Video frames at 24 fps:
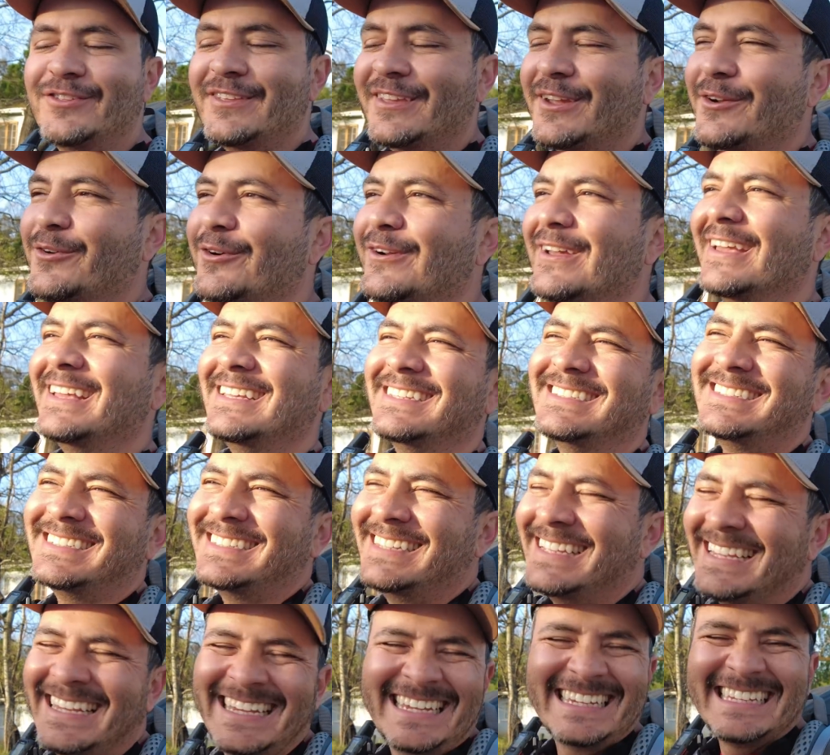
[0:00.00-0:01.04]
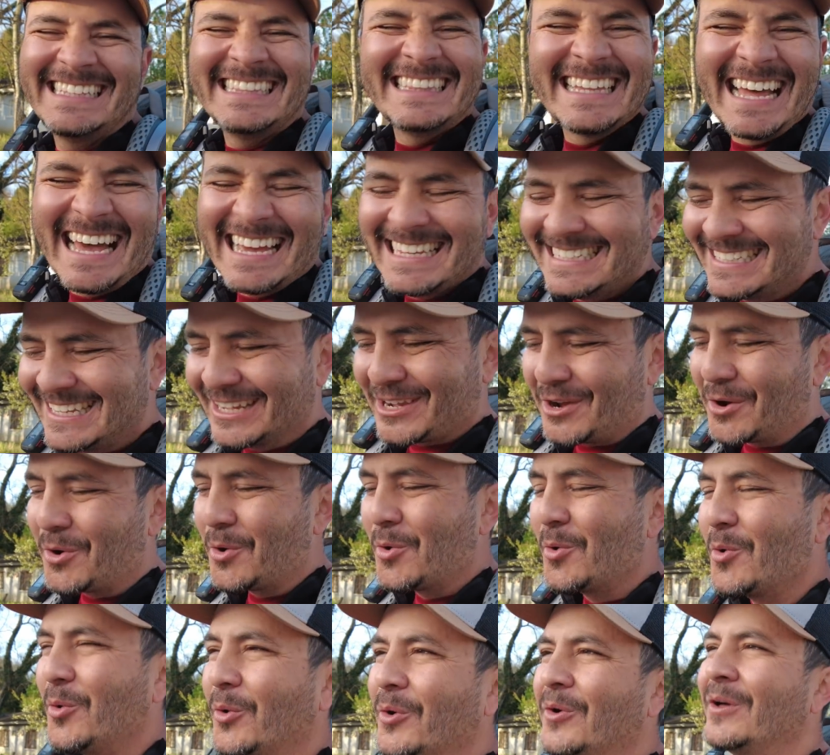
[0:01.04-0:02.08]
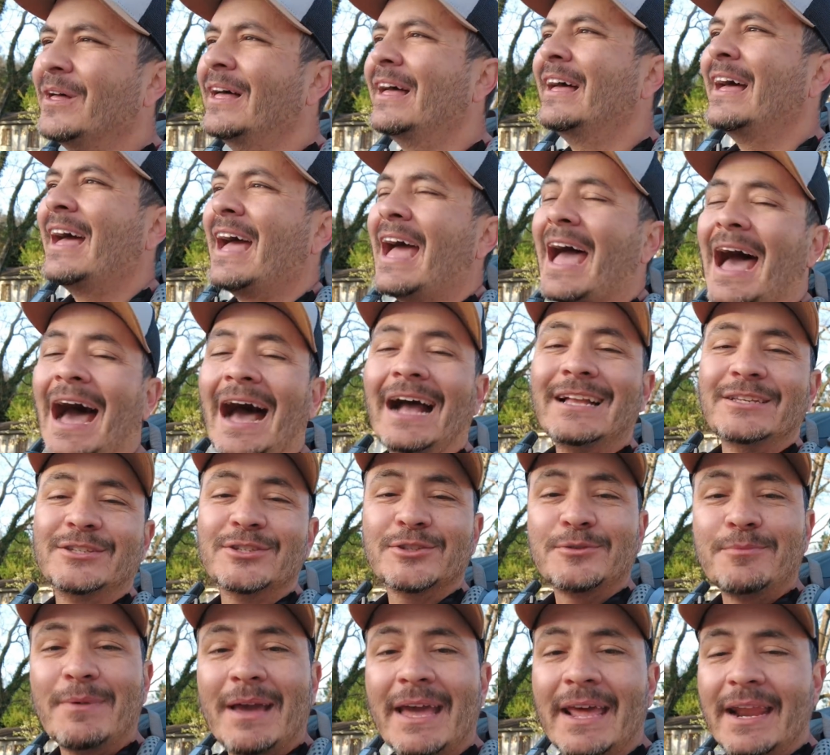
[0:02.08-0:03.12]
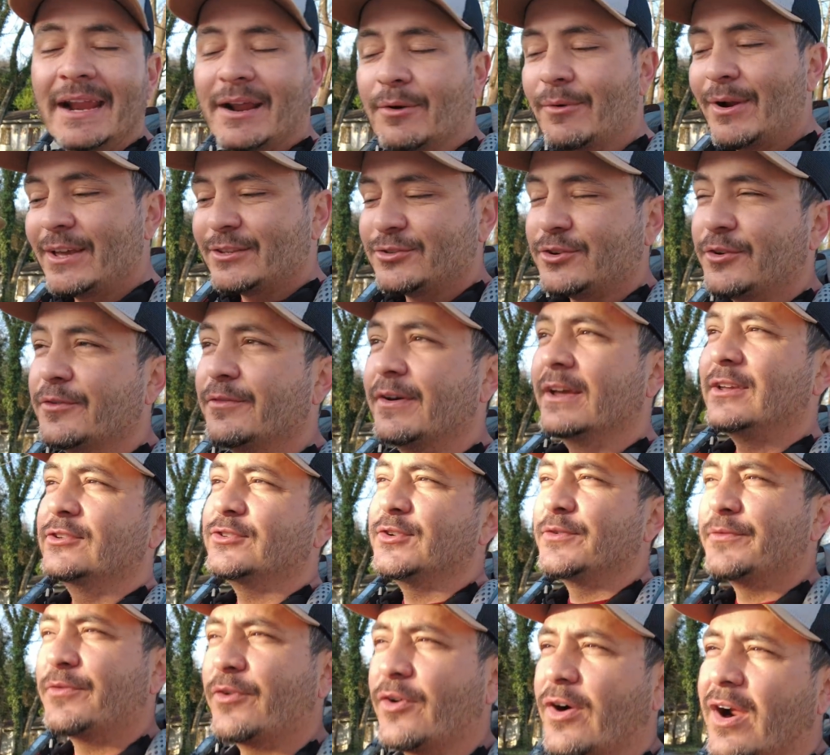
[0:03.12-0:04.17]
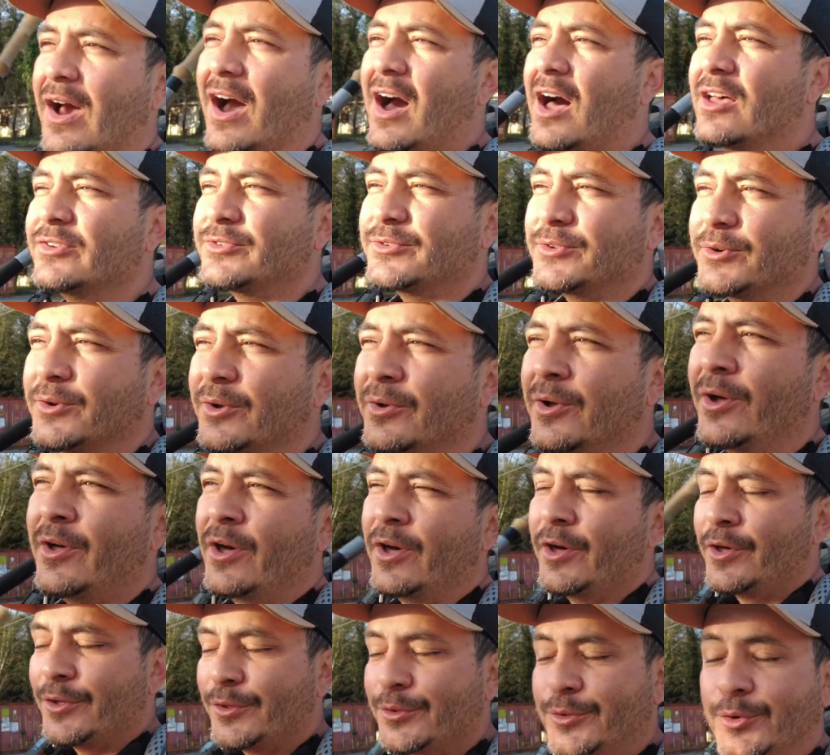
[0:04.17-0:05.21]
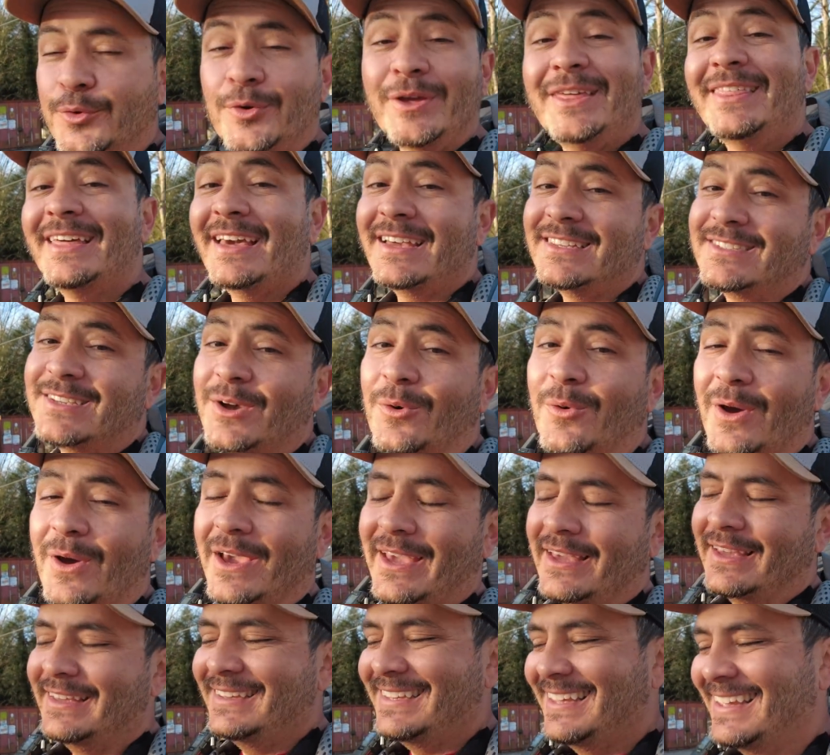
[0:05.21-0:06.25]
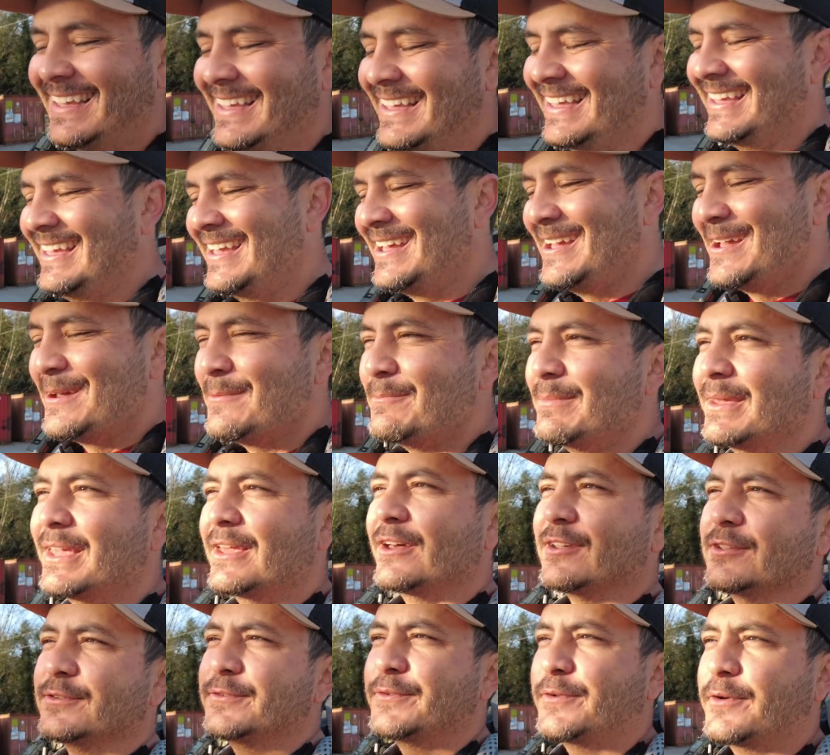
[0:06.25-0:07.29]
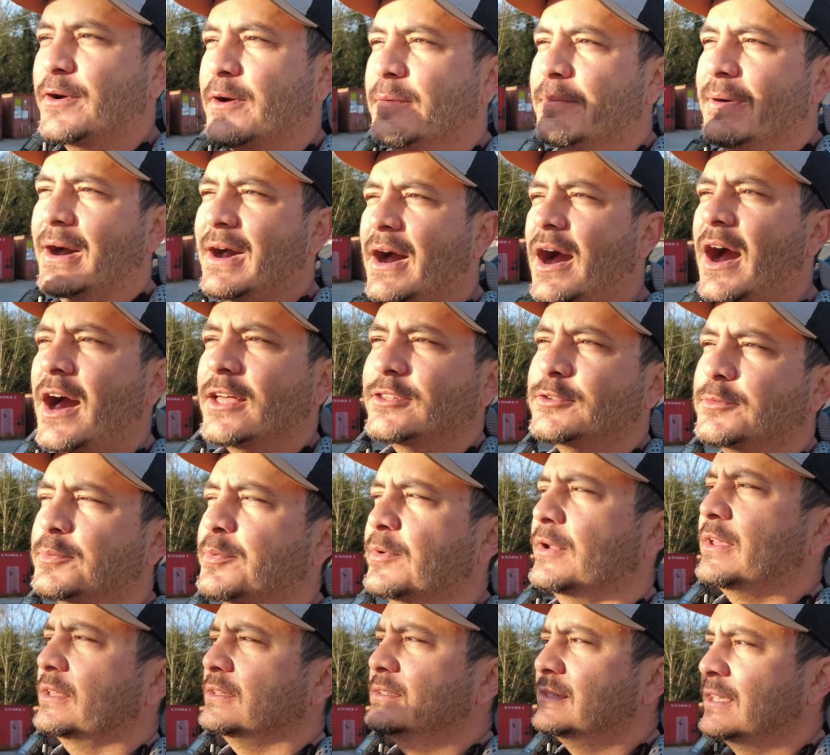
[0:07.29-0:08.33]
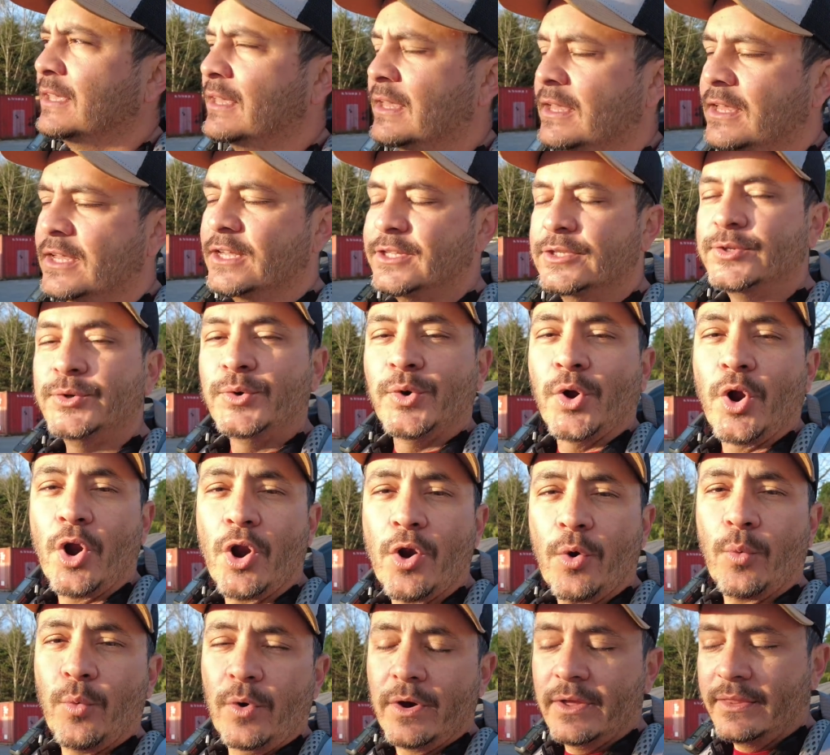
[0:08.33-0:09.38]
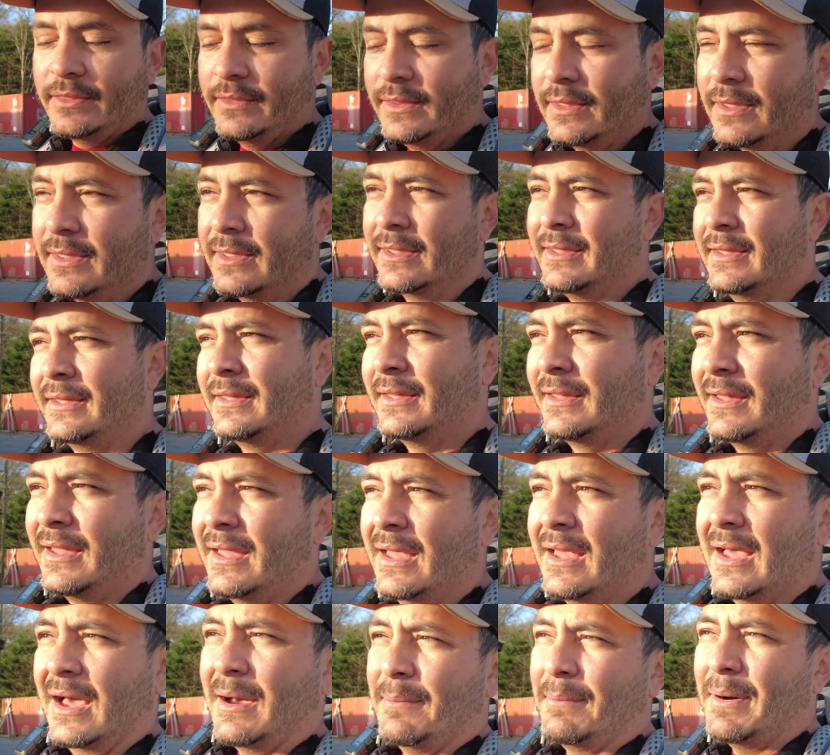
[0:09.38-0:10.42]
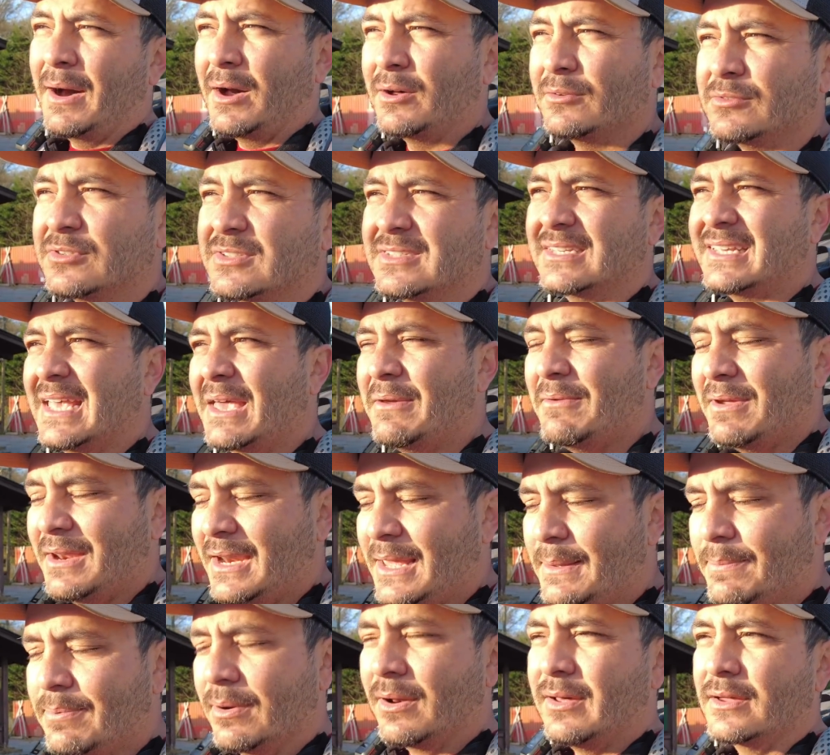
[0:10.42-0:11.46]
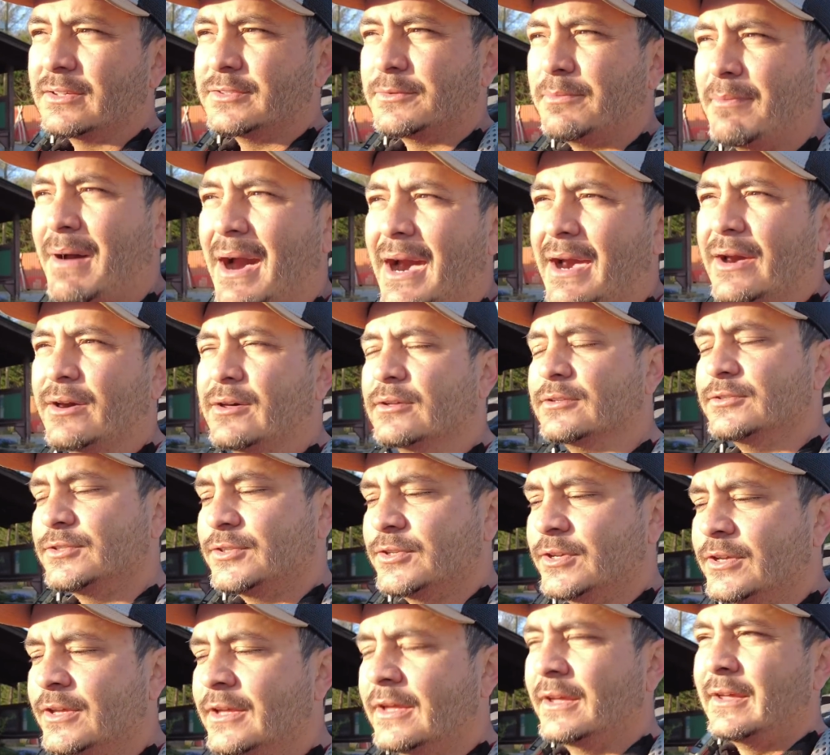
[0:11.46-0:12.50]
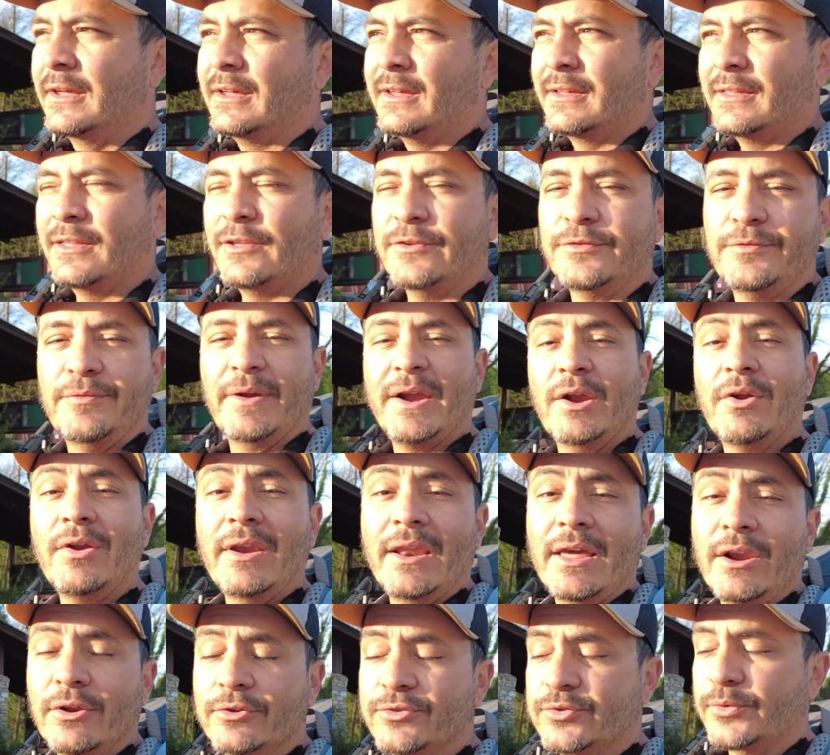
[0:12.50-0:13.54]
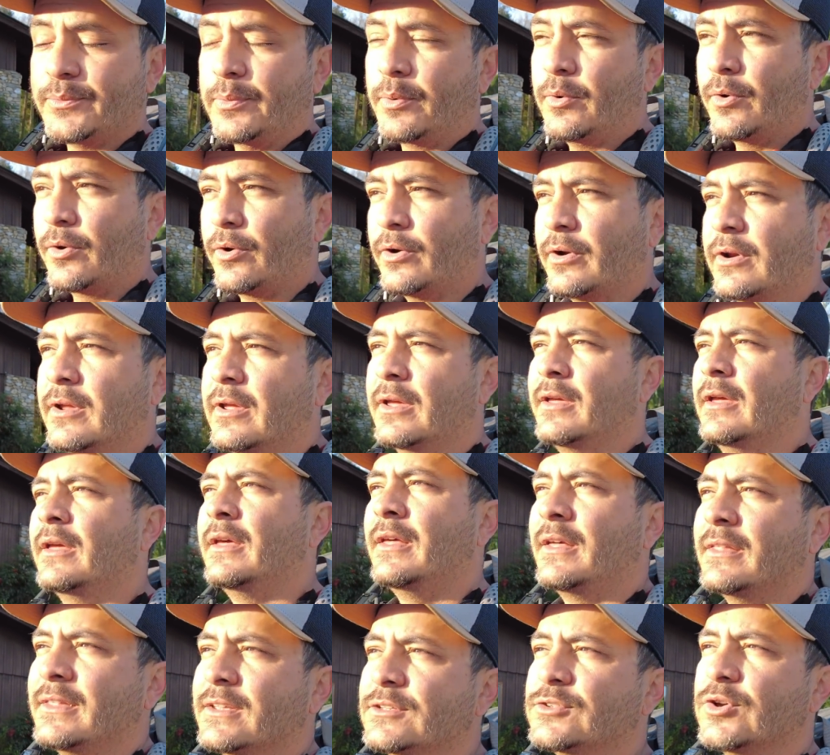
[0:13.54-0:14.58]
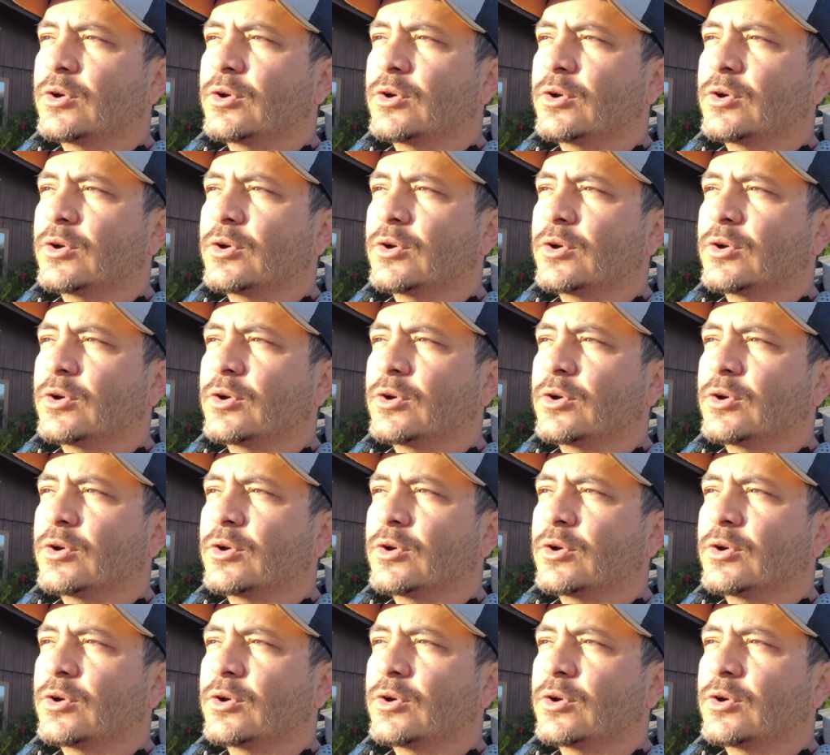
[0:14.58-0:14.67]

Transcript: degrees, nice and cool. I just made a reservation for a hostel 3 days away because from Hot Springs to Irwin, about 70 plus miles, there's very little support. There's